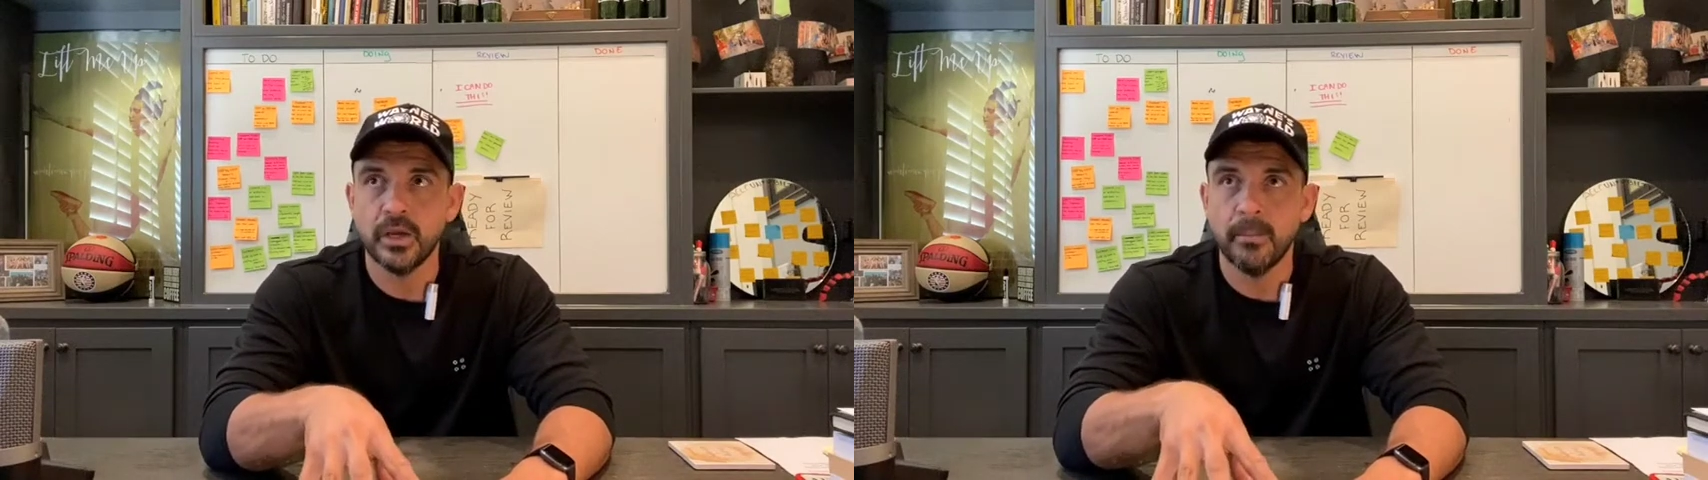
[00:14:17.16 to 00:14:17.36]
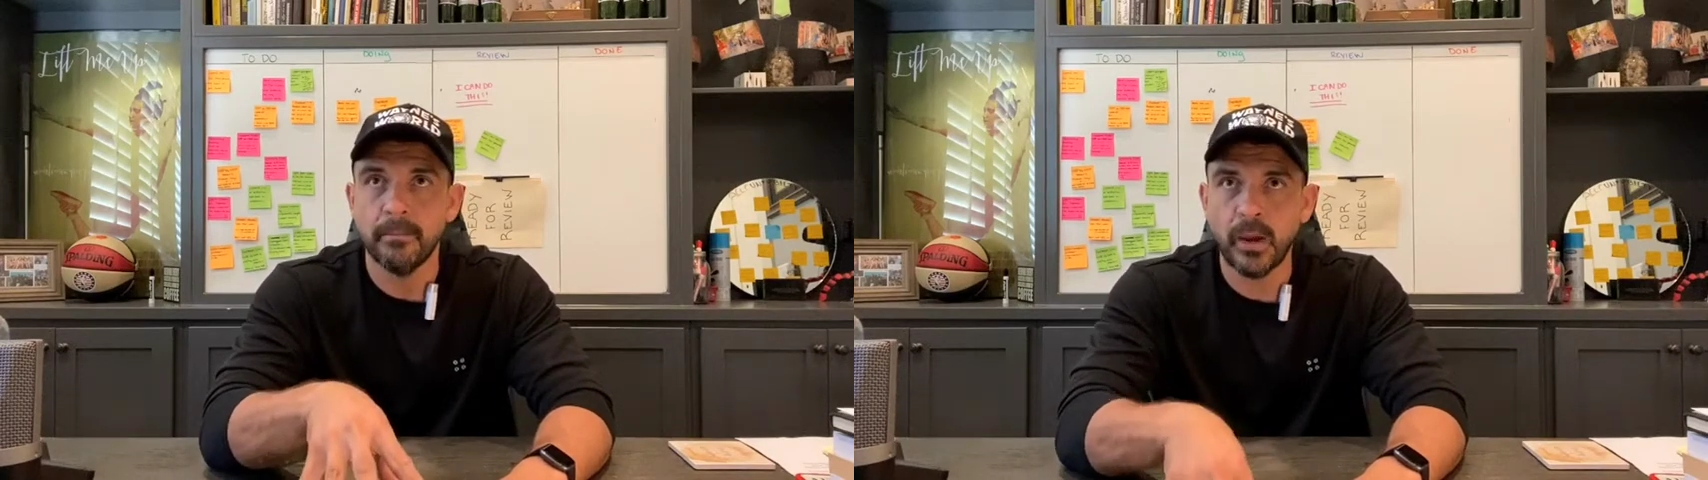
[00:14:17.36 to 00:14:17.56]

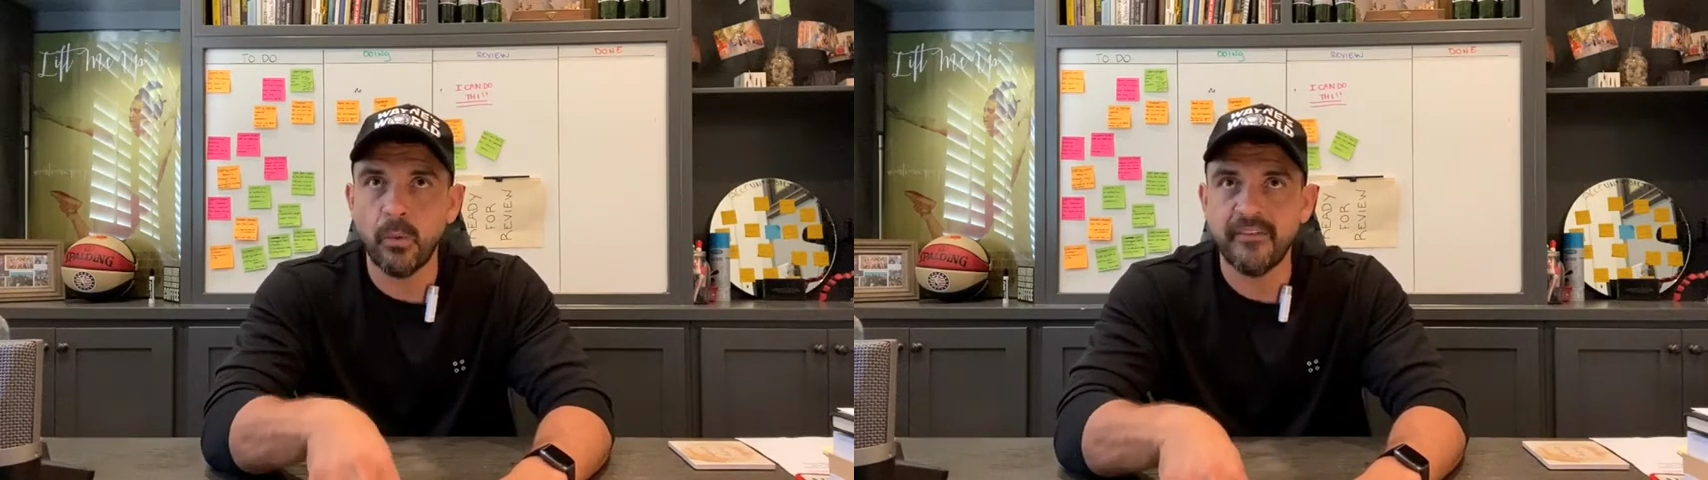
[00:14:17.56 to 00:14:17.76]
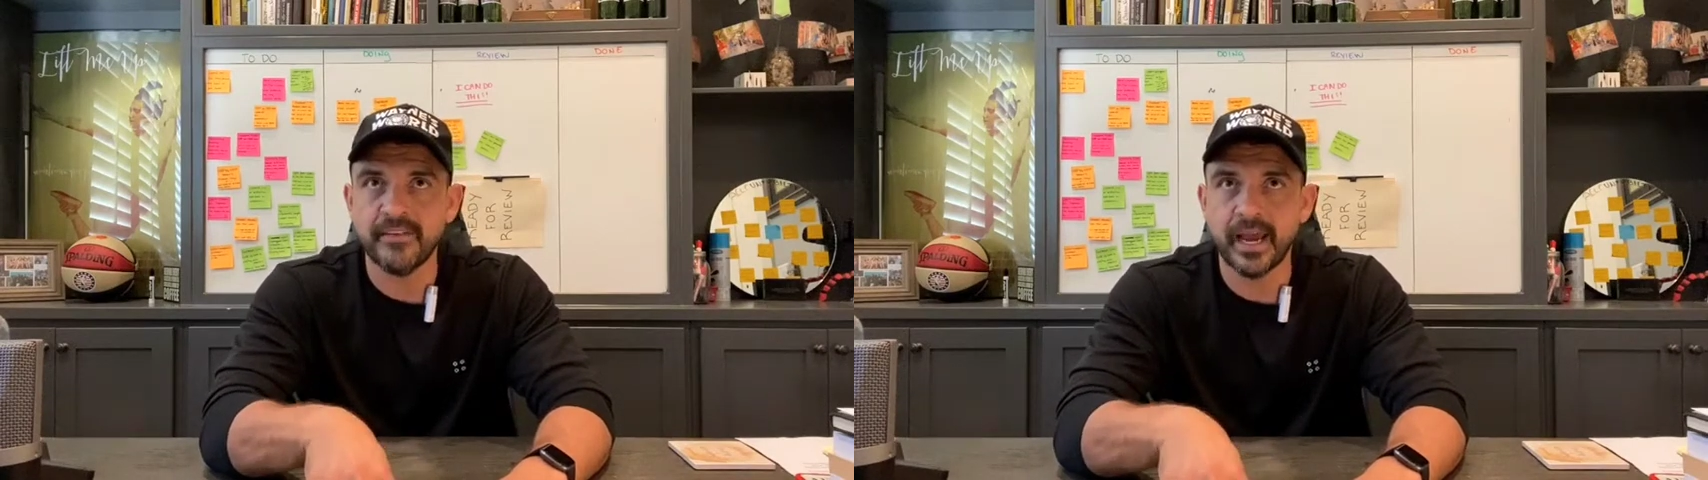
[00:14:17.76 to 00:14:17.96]
My
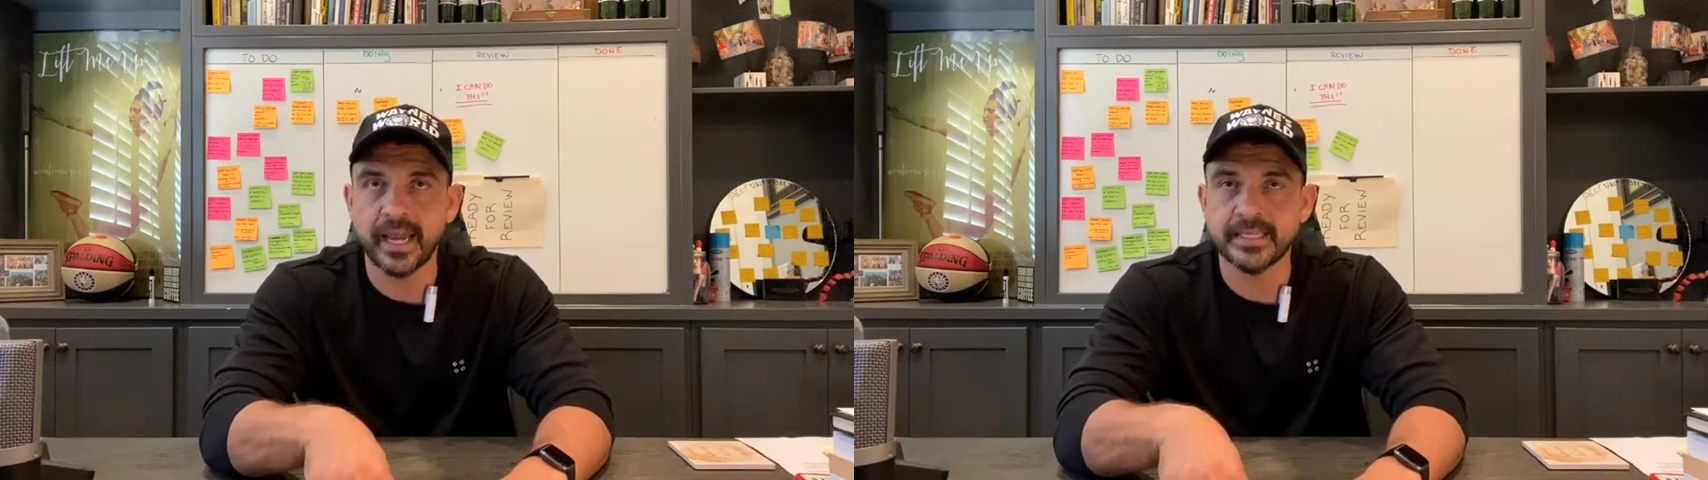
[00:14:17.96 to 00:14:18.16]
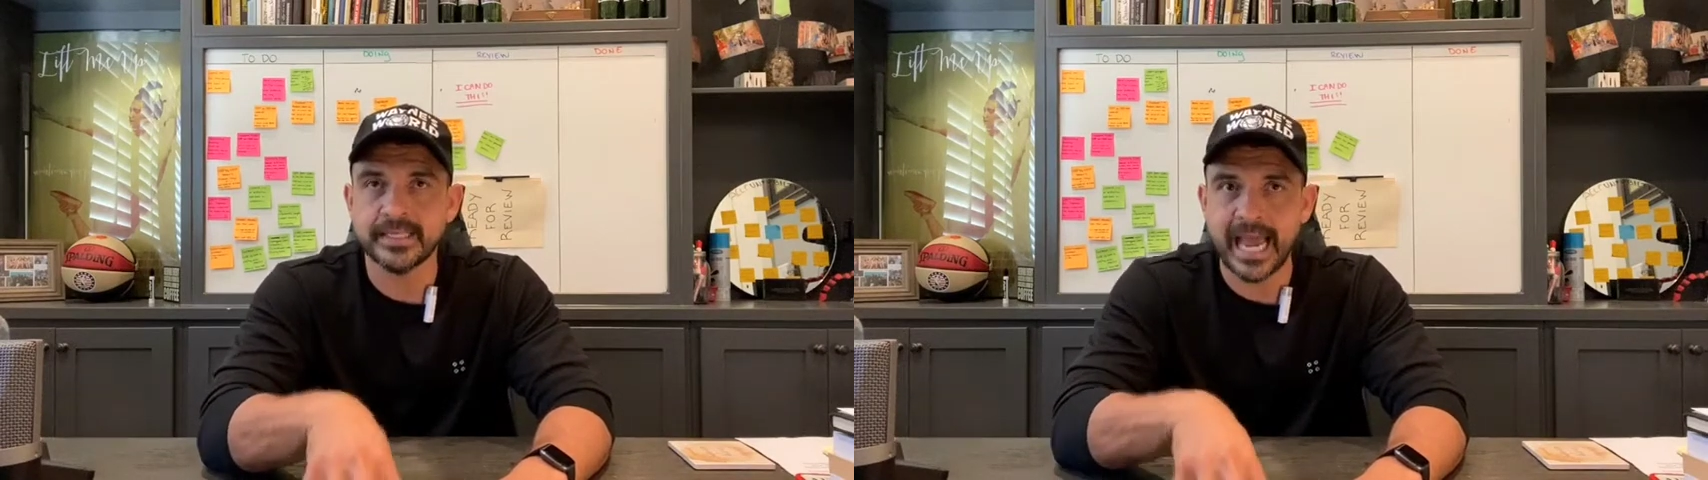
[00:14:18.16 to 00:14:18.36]
wife and
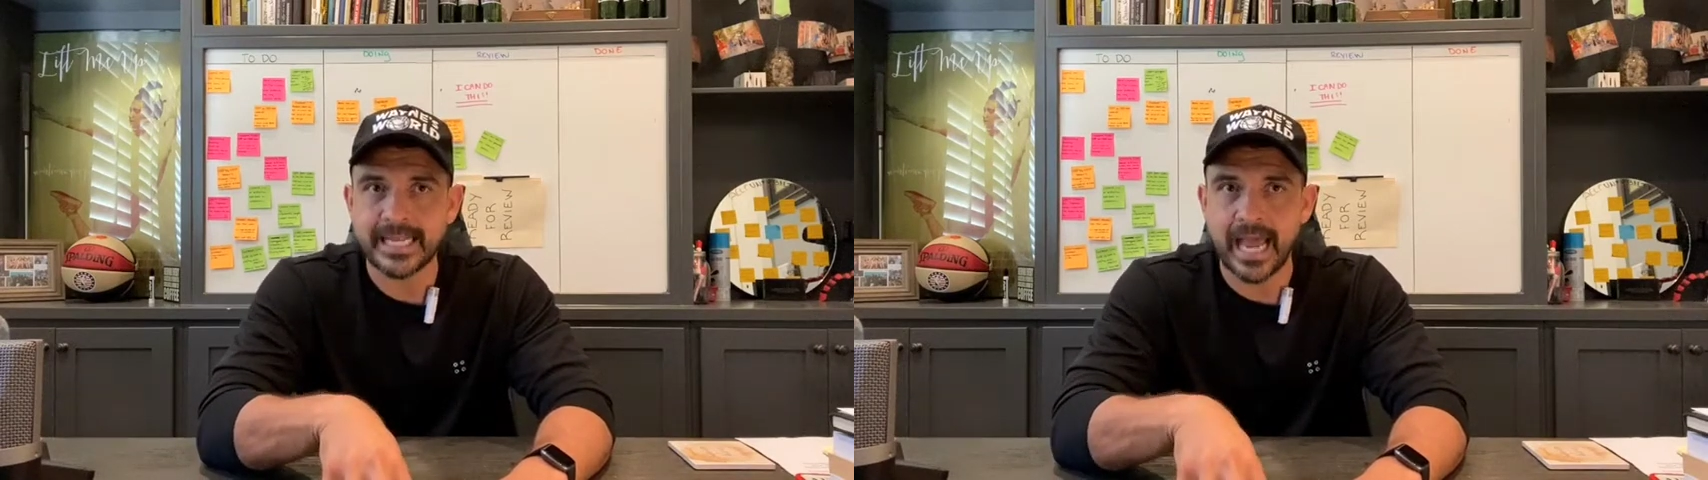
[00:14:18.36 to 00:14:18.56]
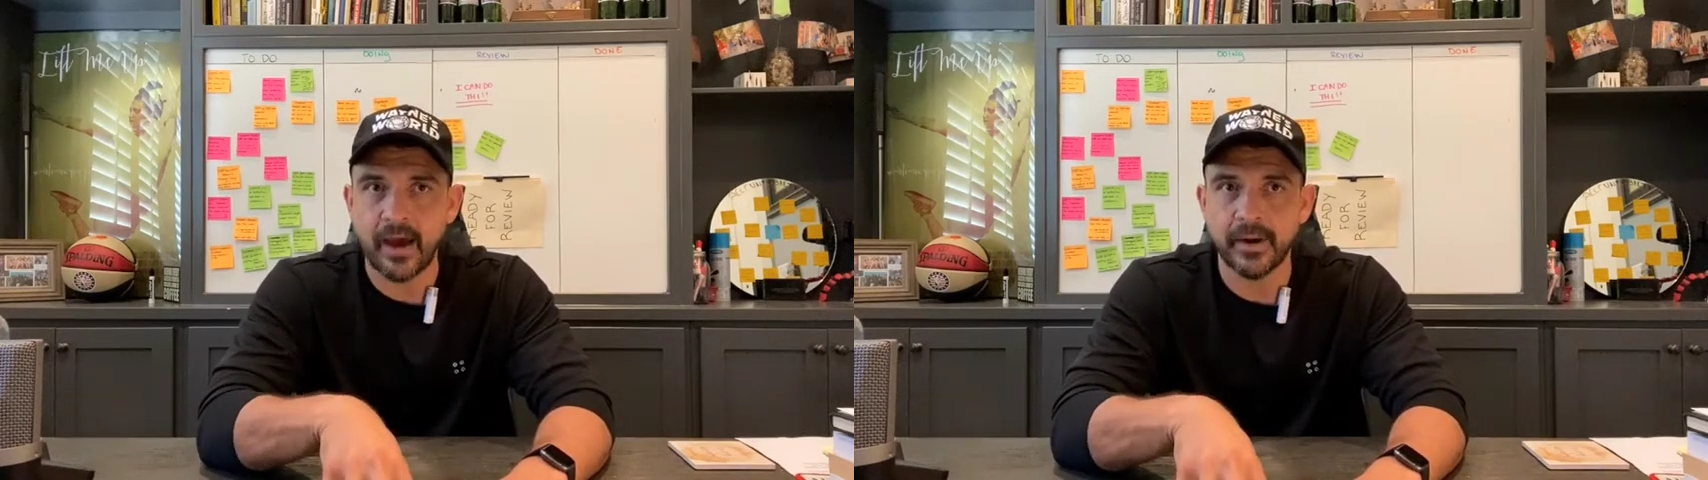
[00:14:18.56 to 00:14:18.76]
I sat
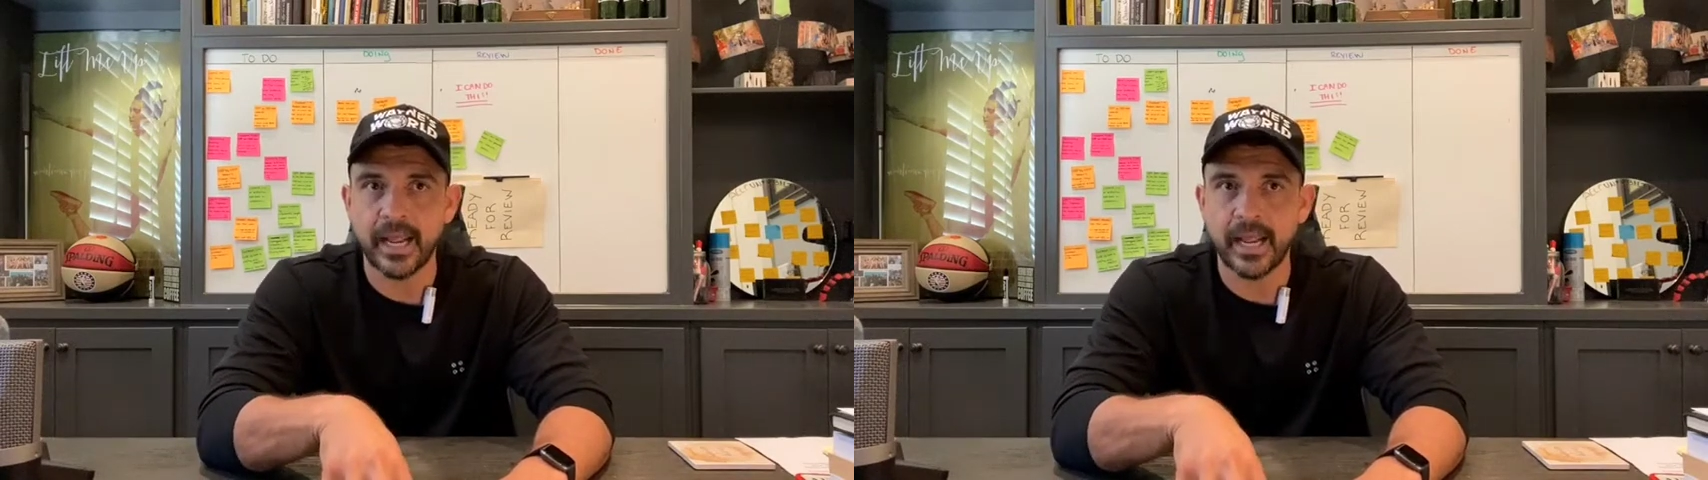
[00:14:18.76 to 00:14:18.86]
down